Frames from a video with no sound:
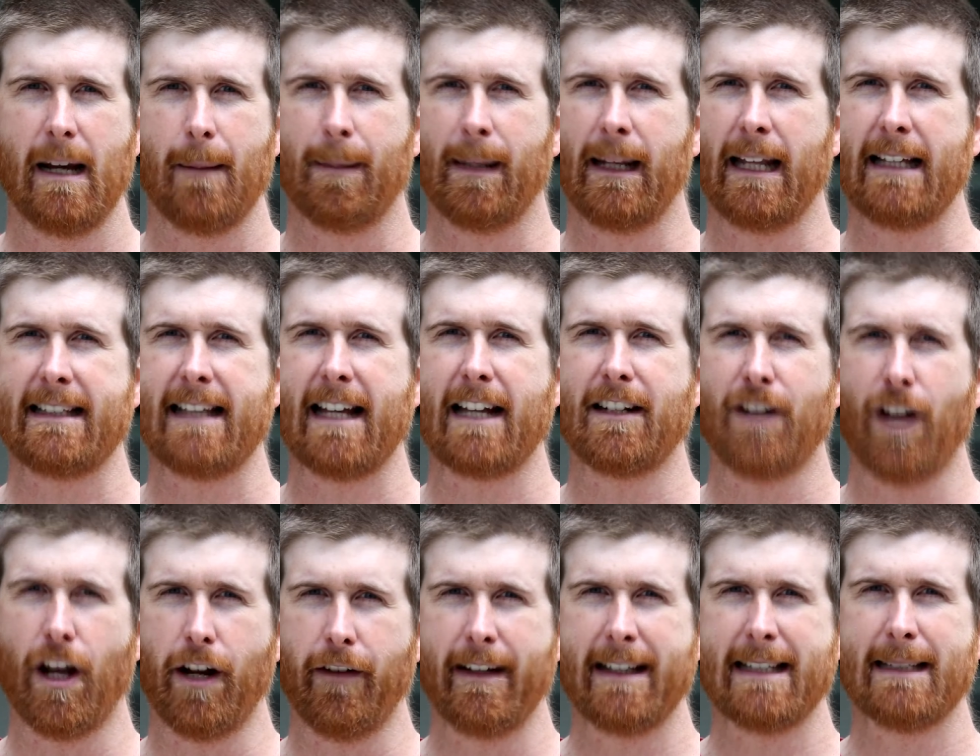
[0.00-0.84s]
Police had
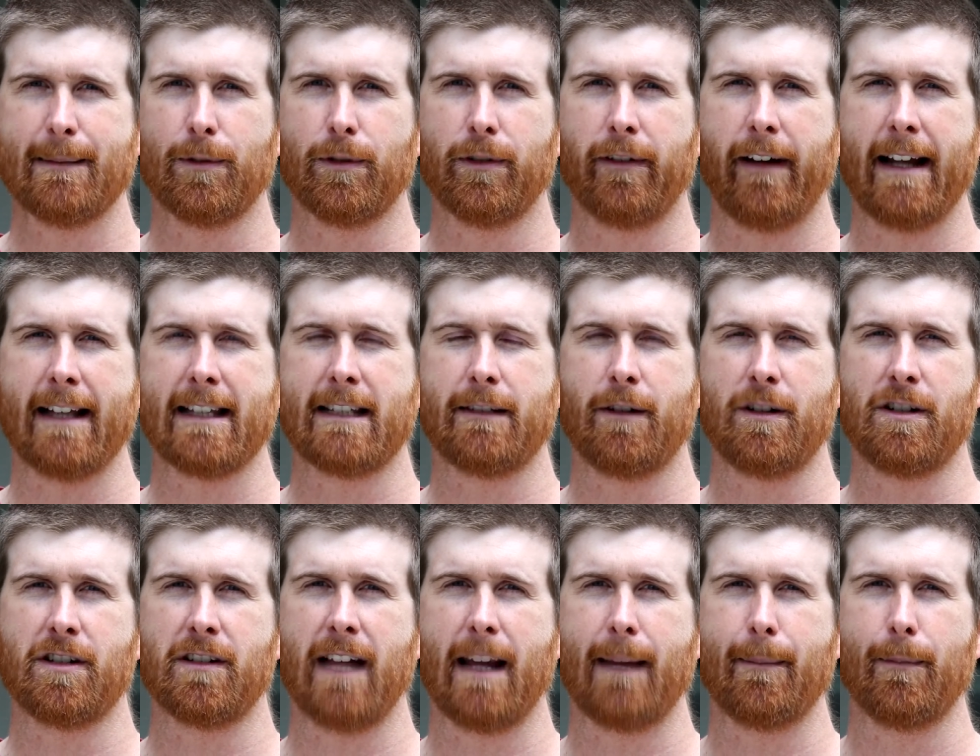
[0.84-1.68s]
no reasonable grounds to
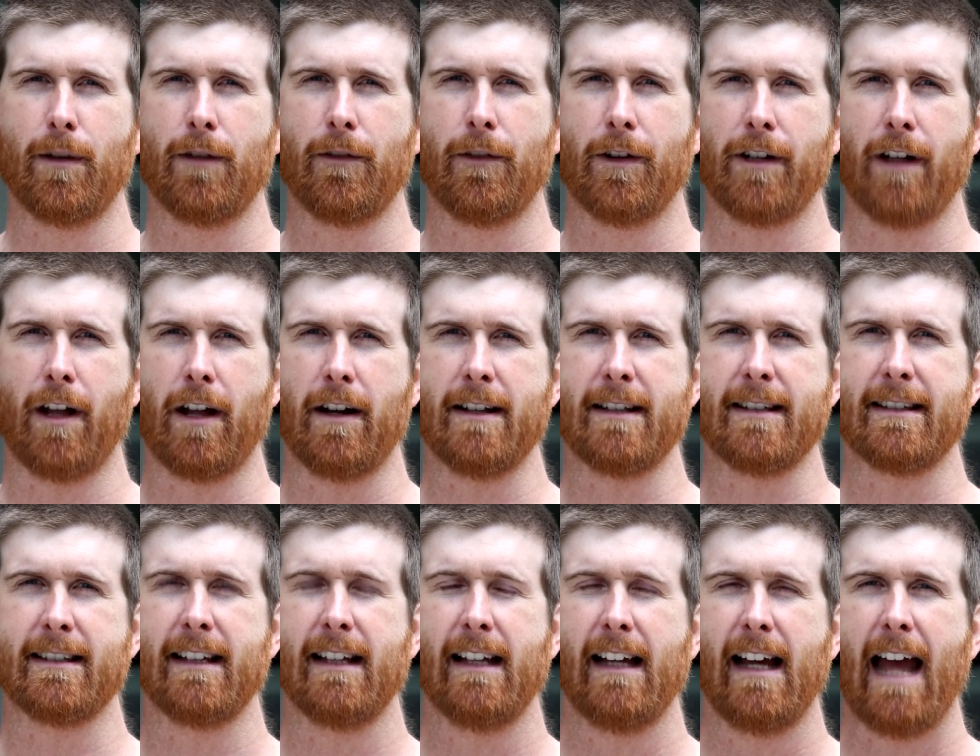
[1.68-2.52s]
issue that move-on
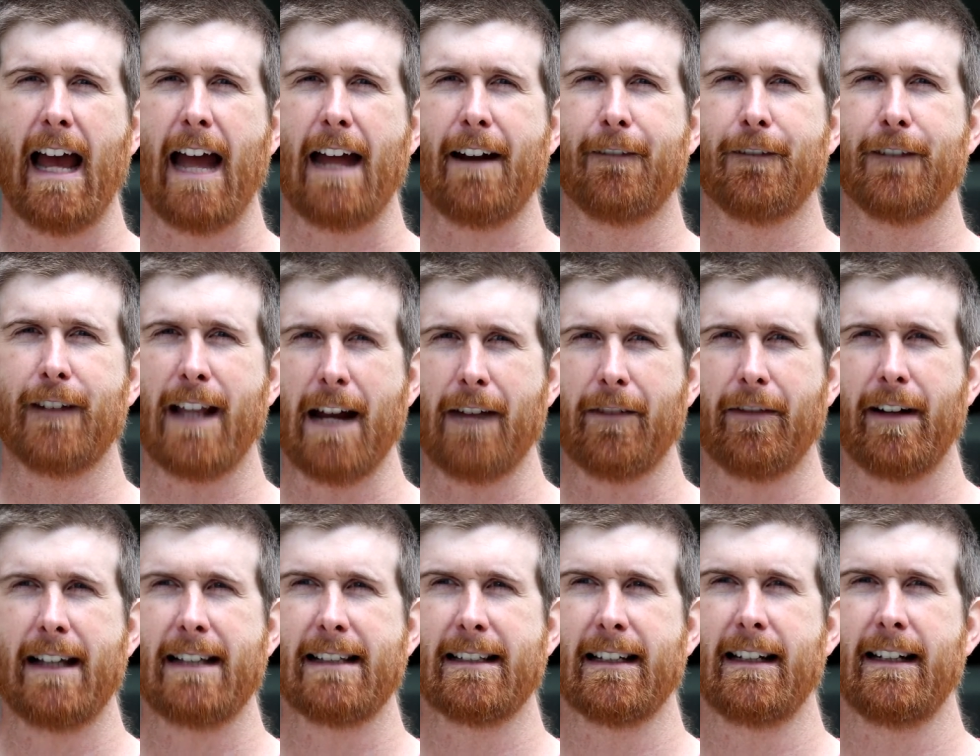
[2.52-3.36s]
notice, and for that
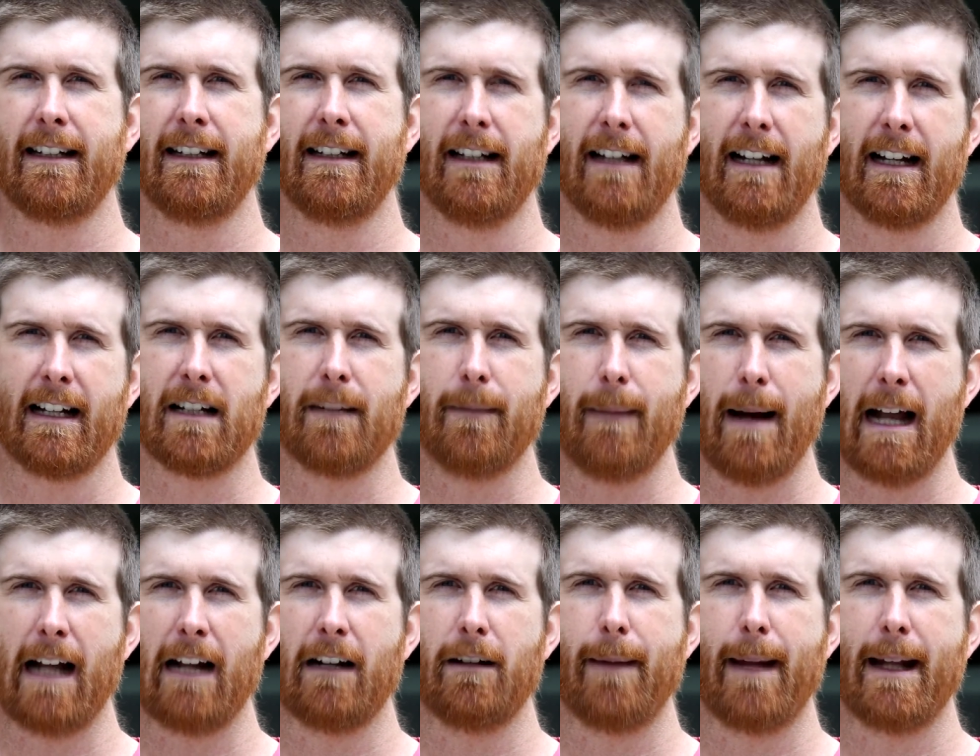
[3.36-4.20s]
reason,
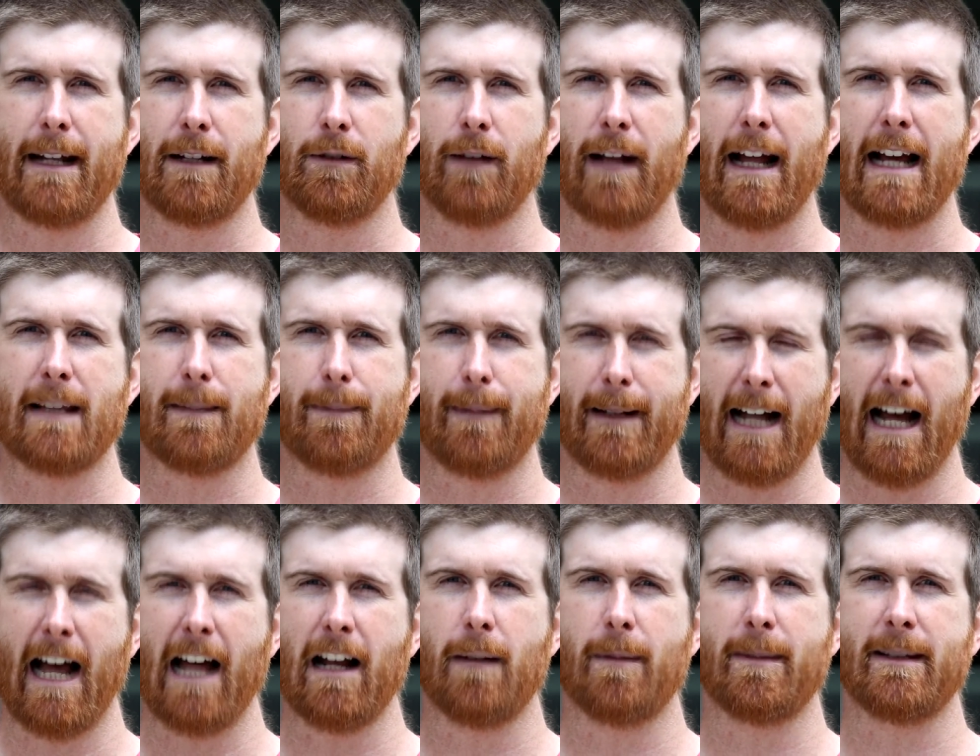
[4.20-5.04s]
Kamala Emanuel has been
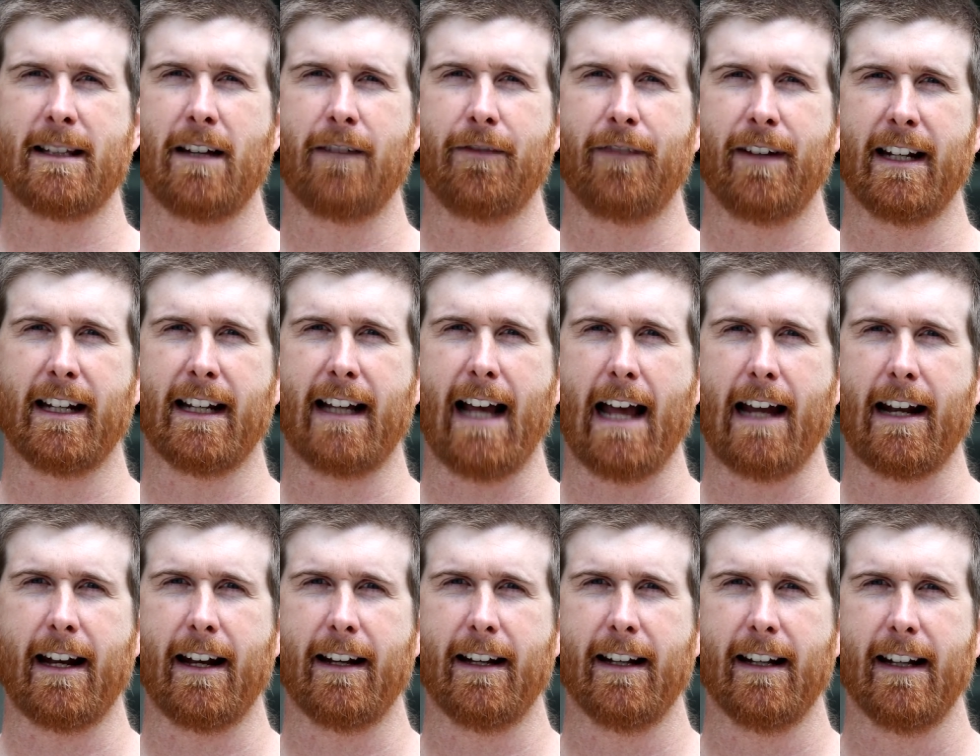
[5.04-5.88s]
100%
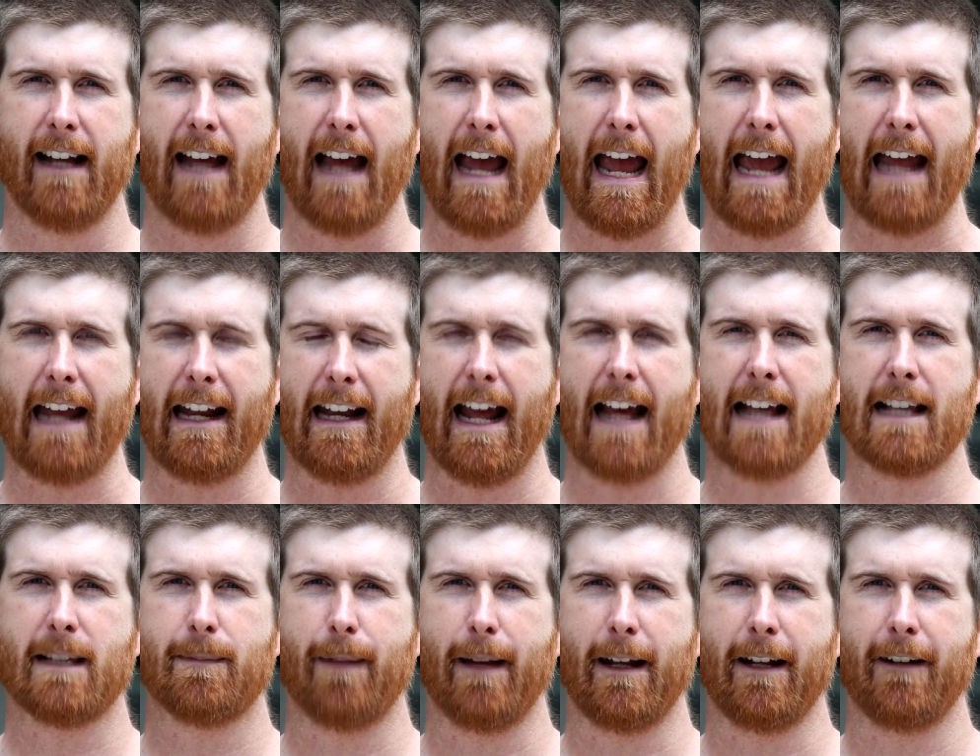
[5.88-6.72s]
vindicated and
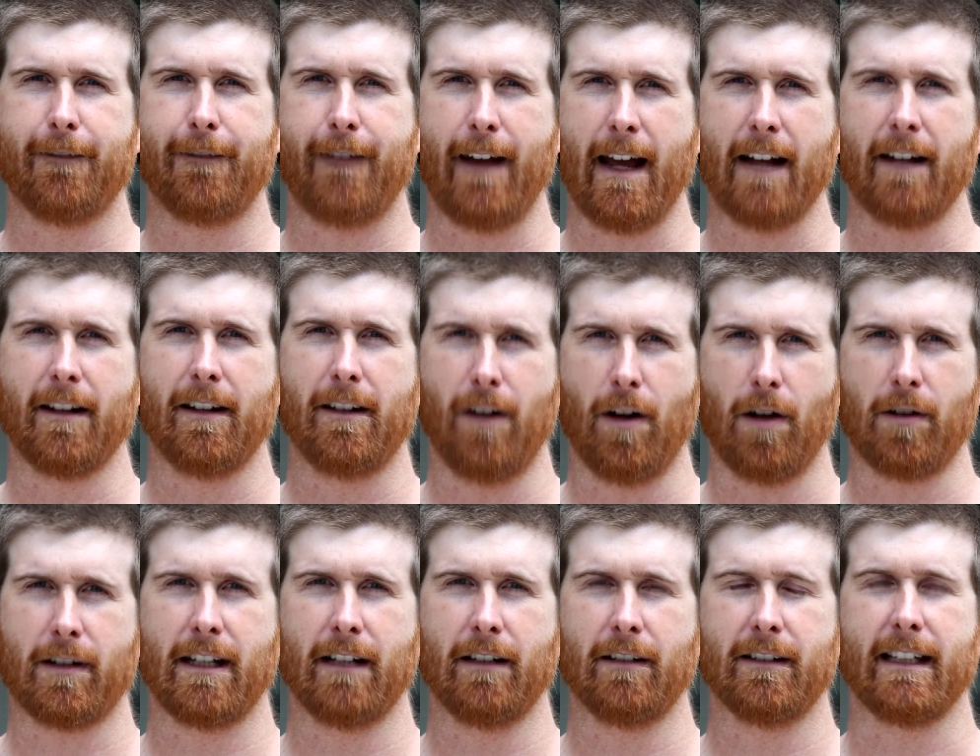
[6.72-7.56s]
has been found
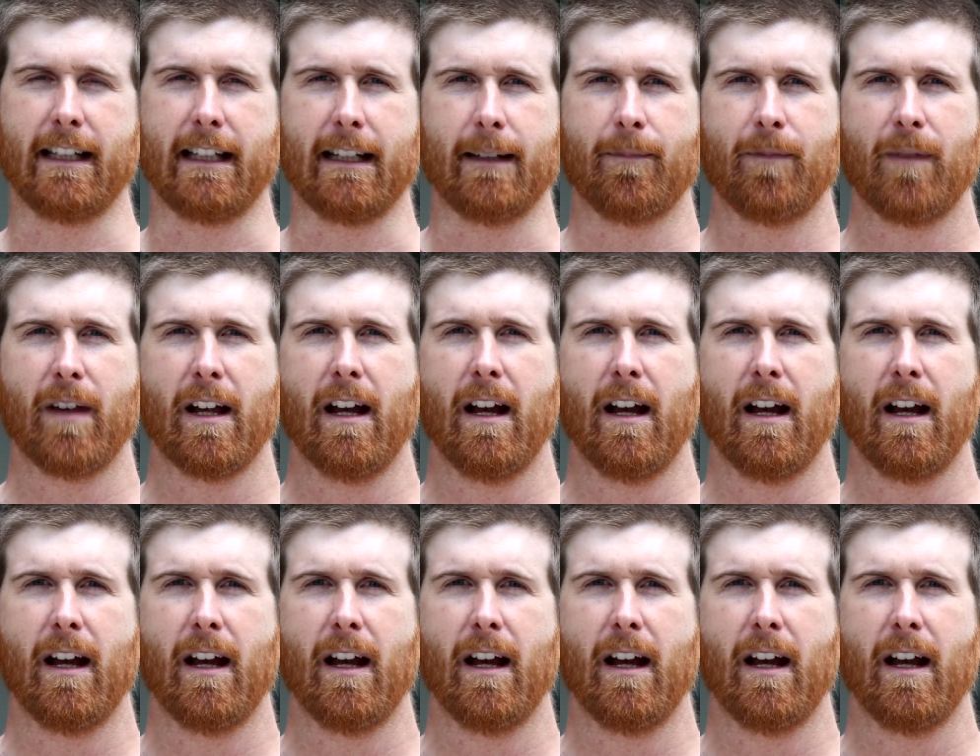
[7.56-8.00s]
not guilty.